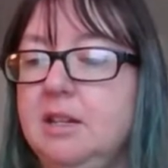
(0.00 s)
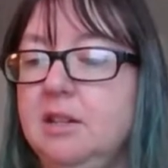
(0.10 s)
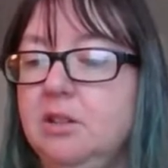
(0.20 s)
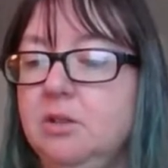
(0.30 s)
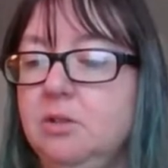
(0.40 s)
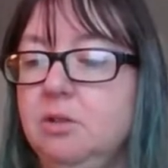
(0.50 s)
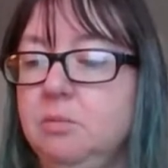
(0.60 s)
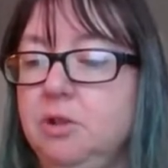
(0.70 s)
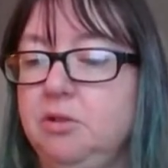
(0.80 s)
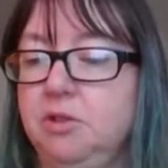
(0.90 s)
Either or
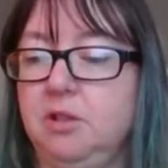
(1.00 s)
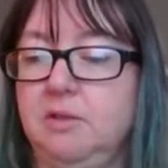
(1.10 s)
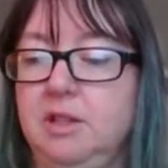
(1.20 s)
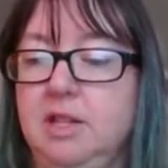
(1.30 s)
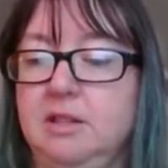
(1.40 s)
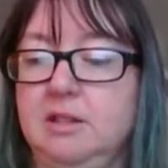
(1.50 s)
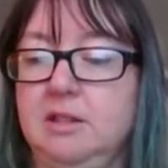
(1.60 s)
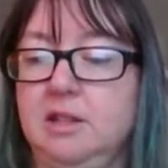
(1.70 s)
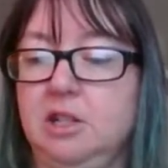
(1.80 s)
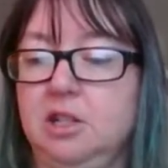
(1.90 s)
both of these
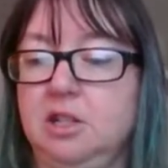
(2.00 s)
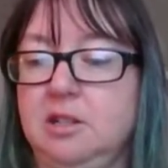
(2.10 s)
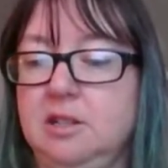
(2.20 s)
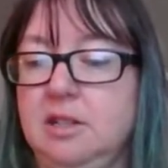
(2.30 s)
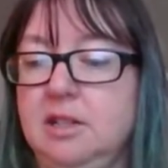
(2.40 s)
conditions